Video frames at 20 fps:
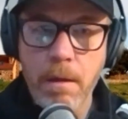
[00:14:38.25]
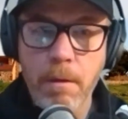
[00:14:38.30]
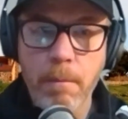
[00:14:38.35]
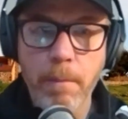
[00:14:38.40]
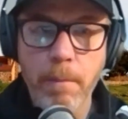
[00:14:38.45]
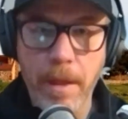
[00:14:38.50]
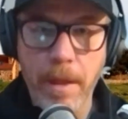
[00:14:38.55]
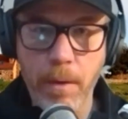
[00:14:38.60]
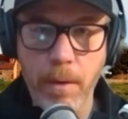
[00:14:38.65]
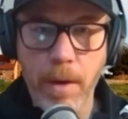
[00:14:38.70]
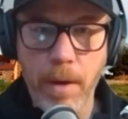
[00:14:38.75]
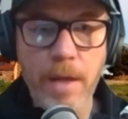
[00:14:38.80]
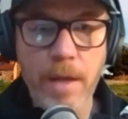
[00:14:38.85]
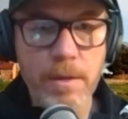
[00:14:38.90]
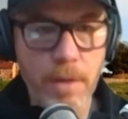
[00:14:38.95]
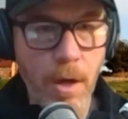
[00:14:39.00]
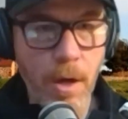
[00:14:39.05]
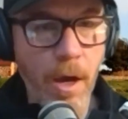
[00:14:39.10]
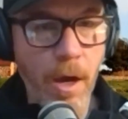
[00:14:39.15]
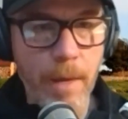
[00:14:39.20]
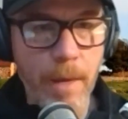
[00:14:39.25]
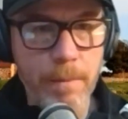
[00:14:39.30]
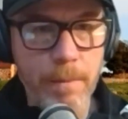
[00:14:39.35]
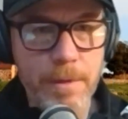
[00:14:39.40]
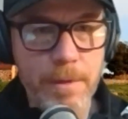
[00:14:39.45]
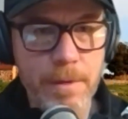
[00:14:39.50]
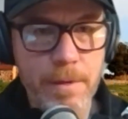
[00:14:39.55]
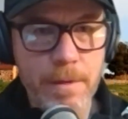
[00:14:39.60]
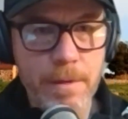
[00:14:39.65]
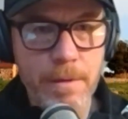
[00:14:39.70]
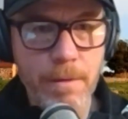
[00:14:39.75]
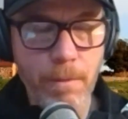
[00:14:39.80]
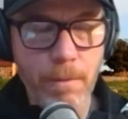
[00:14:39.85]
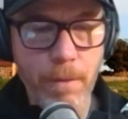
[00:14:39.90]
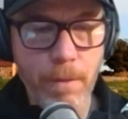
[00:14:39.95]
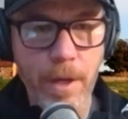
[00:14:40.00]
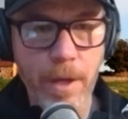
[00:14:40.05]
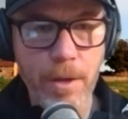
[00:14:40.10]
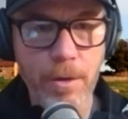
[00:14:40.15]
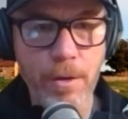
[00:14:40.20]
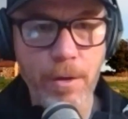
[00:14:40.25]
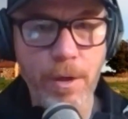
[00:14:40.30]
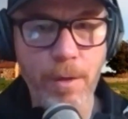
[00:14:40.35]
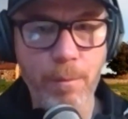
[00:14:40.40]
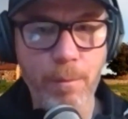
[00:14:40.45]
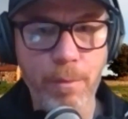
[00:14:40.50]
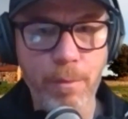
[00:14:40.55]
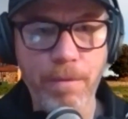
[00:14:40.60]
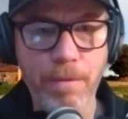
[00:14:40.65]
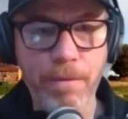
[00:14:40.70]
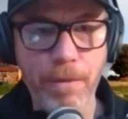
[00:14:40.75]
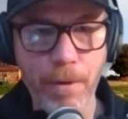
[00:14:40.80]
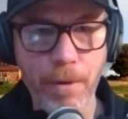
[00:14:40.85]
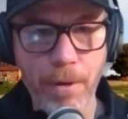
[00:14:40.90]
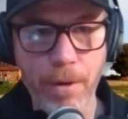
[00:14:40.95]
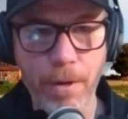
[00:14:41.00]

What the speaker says: But there are times when you can prefer